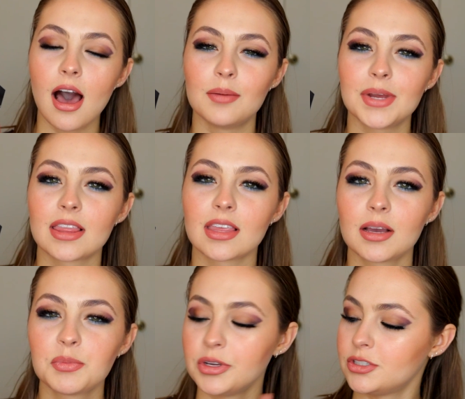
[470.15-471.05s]
And I
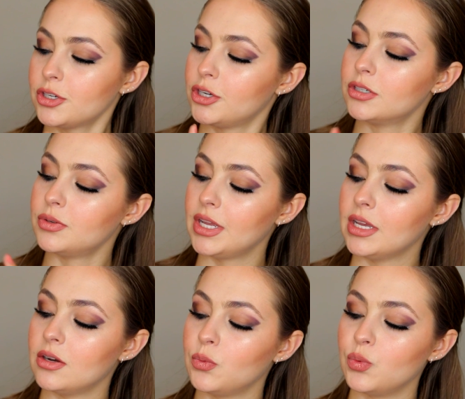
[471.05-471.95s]
think I'm going to go
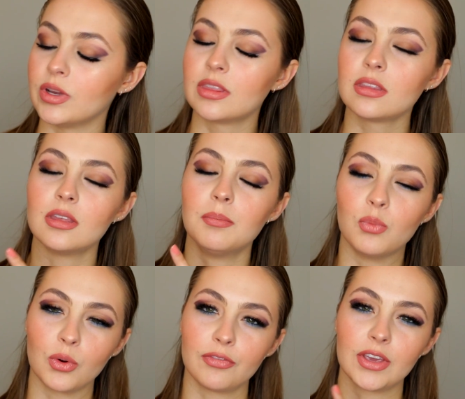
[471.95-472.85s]
in with the
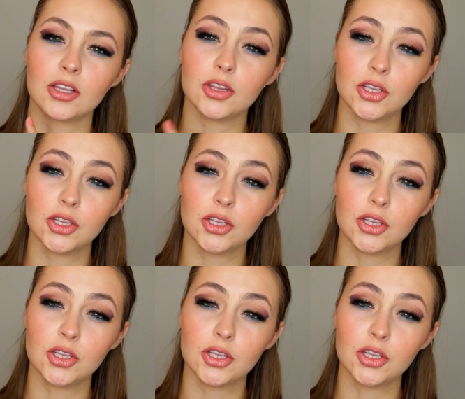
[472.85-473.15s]
Morphe